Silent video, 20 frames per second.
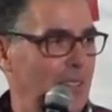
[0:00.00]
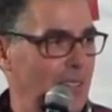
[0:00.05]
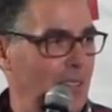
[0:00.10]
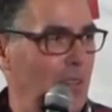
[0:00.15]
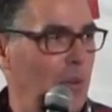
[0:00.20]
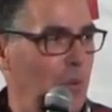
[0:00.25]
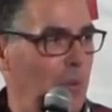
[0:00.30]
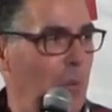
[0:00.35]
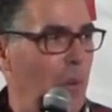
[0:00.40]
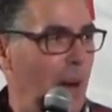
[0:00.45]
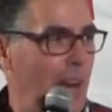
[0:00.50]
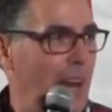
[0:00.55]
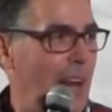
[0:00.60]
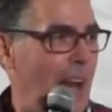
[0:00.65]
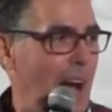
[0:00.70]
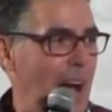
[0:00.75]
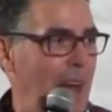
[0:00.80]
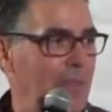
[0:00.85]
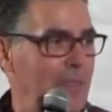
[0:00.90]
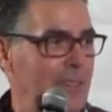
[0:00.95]
to what
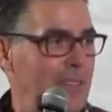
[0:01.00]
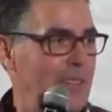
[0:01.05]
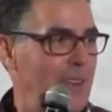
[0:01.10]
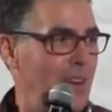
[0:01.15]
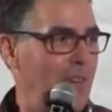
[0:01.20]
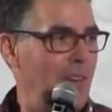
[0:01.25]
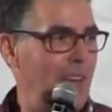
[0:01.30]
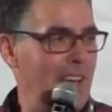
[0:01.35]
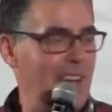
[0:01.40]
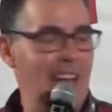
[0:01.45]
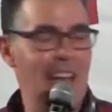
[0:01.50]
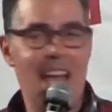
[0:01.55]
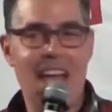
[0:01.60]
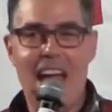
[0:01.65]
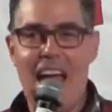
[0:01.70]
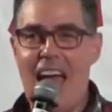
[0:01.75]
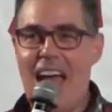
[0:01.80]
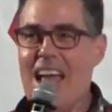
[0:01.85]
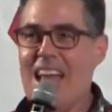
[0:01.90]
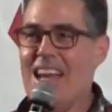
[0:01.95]
I was doing.
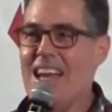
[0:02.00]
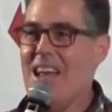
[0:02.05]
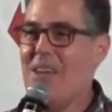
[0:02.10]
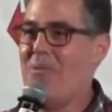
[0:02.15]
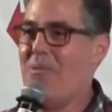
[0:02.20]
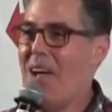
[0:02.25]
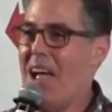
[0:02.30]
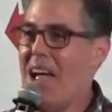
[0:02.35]
And if